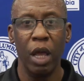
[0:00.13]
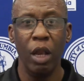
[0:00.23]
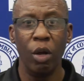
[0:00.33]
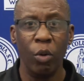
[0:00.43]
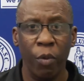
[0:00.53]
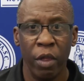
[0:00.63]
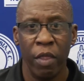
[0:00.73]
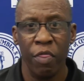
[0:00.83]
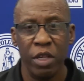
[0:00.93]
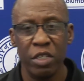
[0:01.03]
Hello,
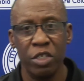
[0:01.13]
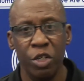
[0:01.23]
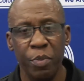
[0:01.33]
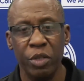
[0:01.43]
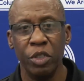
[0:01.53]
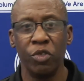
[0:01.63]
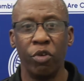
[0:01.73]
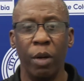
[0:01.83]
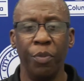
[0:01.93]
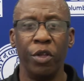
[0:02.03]
this is Demetrius
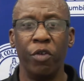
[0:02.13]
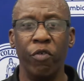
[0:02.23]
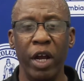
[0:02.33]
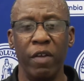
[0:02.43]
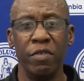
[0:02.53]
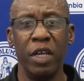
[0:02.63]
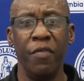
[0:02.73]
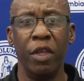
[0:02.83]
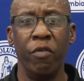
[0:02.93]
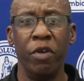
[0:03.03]
Rump, the Director of
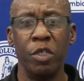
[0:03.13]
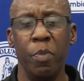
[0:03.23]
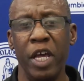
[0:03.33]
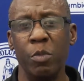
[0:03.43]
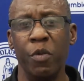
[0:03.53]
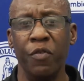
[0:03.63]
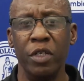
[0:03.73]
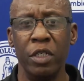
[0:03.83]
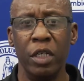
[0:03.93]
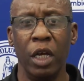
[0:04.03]
Safety and Risk Management for
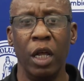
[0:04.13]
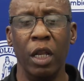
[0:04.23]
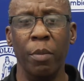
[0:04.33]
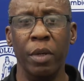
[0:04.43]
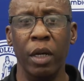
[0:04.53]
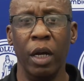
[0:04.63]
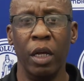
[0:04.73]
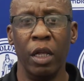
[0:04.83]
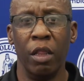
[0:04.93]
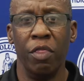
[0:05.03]
the City of Columbia.
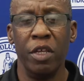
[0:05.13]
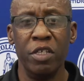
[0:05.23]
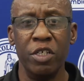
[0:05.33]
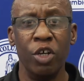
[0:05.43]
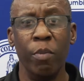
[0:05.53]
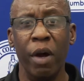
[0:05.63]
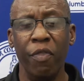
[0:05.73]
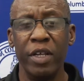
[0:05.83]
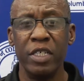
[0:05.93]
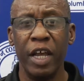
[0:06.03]
This is your
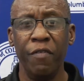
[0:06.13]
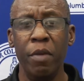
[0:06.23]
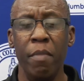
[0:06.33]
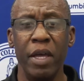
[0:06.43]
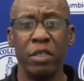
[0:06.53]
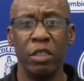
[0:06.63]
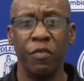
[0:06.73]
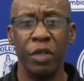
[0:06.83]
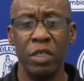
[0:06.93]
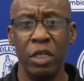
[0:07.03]
monthly safety message
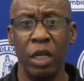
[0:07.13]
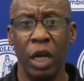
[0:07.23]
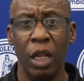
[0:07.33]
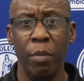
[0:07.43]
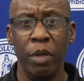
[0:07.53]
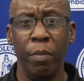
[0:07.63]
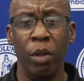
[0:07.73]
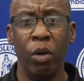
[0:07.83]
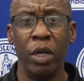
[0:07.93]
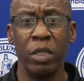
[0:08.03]
for the City of Columbia
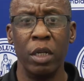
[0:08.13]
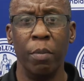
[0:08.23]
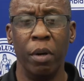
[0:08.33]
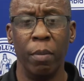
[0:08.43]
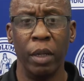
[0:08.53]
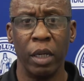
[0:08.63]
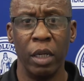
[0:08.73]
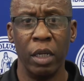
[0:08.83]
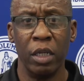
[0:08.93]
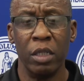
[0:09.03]
employees and the public.
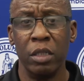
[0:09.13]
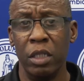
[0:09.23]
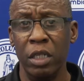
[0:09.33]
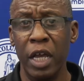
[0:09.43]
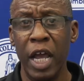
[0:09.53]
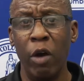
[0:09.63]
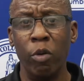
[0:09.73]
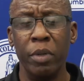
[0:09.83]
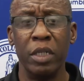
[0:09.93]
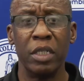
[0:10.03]
Today I will
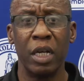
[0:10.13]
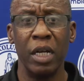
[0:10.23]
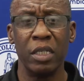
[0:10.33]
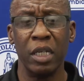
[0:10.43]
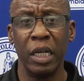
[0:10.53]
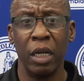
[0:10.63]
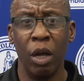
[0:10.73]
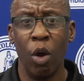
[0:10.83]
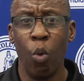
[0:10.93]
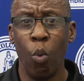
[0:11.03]
be discussing
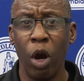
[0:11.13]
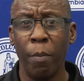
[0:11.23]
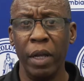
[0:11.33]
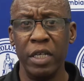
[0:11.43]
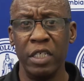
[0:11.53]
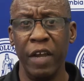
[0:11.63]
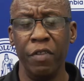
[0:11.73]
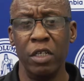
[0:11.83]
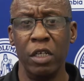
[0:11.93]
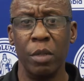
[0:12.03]
workplace
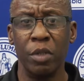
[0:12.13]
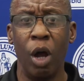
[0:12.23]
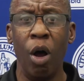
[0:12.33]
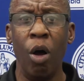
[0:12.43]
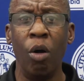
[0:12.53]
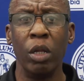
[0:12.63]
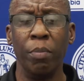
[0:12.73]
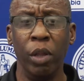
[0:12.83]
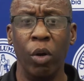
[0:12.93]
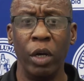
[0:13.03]
safety tips all
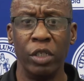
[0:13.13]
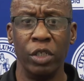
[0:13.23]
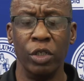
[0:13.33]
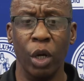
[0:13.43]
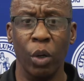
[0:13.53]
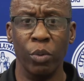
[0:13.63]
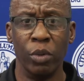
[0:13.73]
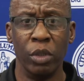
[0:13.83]
employees should know.